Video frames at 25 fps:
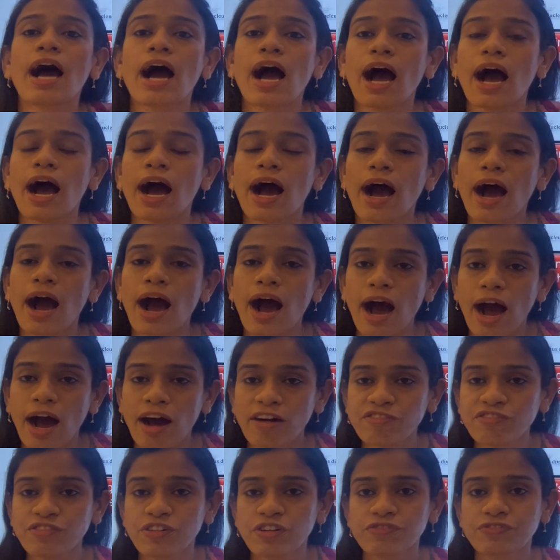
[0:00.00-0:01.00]
a
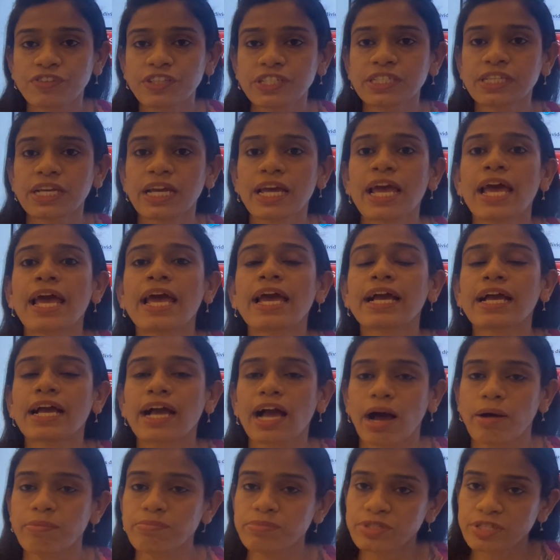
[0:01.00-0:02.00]
half of it
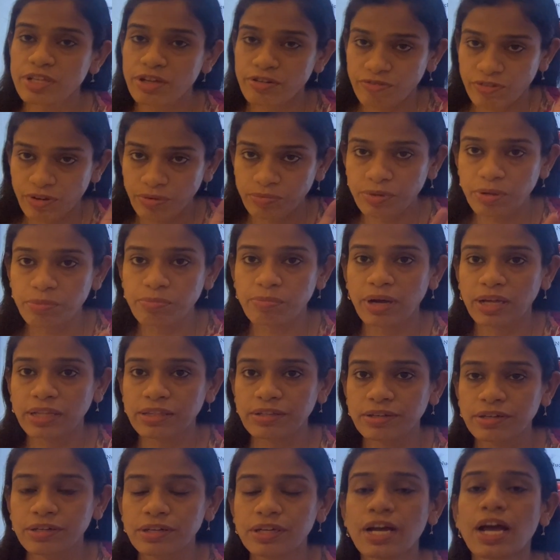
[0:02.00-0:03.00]
comes from the
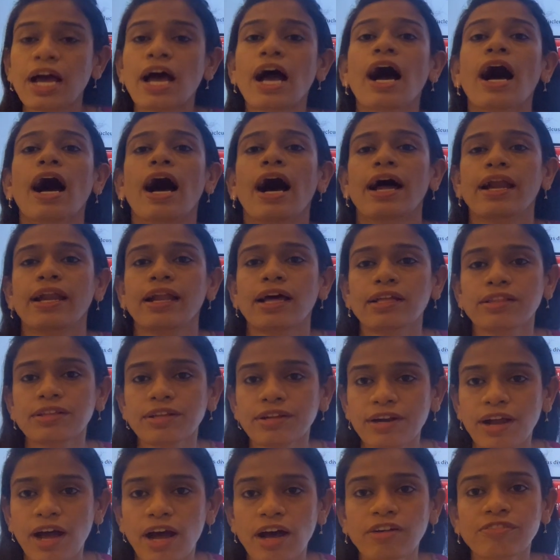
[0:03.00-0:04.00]
mother,
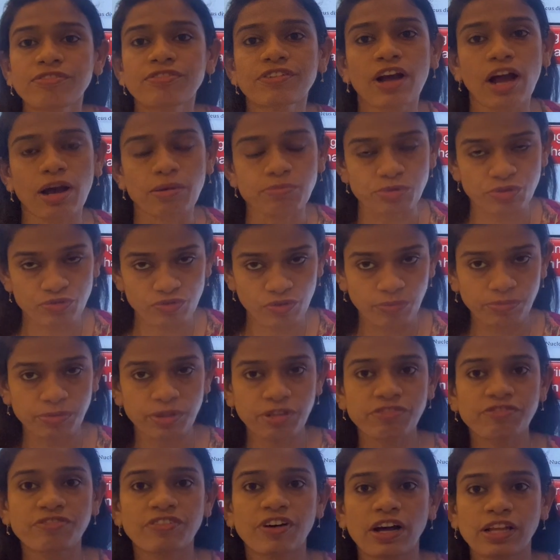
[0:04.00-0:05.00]
another half comes from the
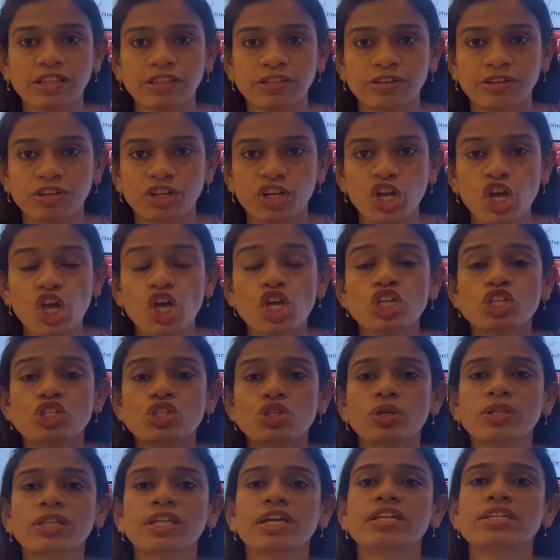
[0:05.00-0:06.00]
father.
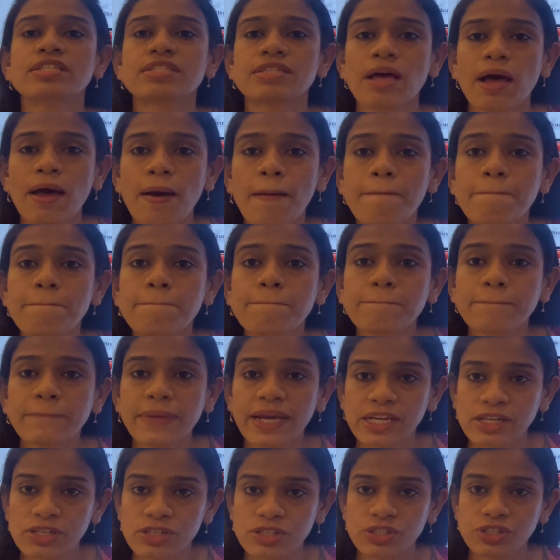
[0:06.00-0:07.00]
So there is a
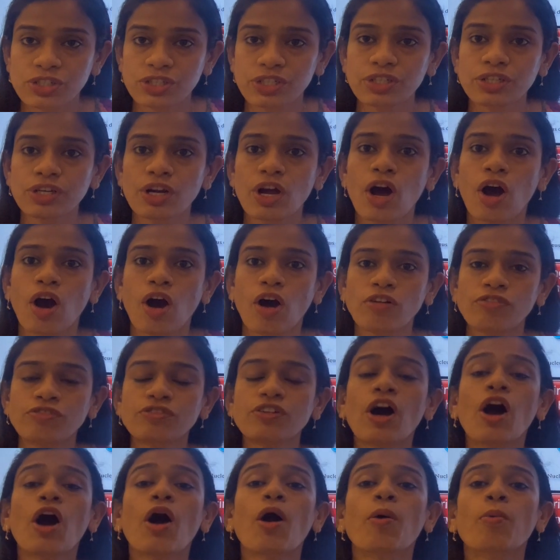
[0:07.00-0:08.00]
mixture of
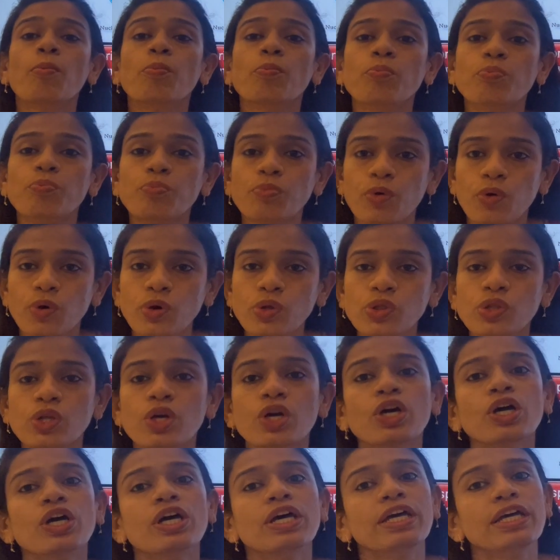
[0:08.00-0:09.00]
both
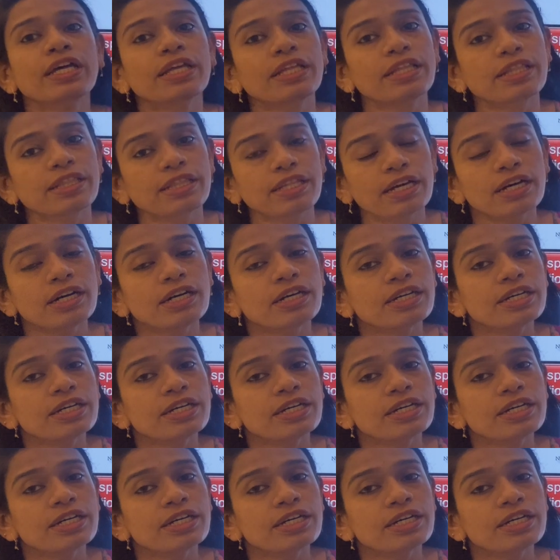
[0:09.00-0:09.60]
the